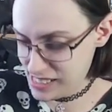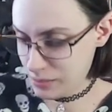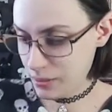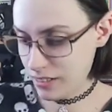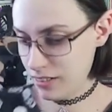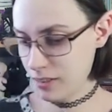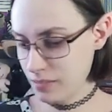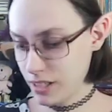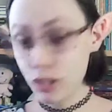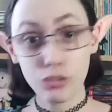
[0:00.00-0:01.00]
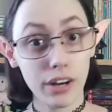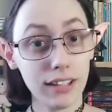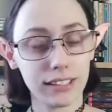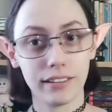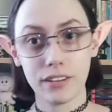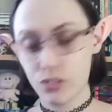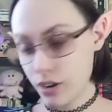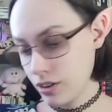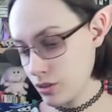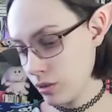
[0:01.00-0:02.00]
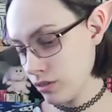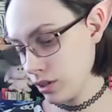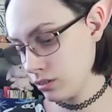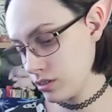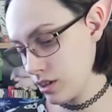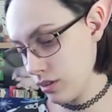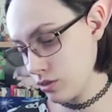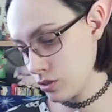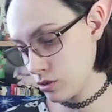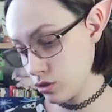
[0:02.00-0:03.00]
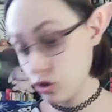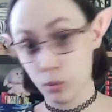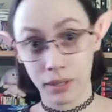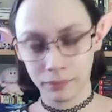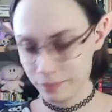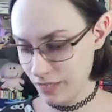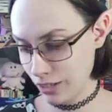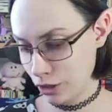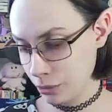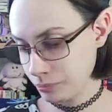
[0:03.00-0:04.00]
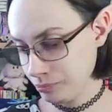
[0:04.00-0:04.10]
But thank you for asking. That was very sweet of you instead of just assuming. Thank you.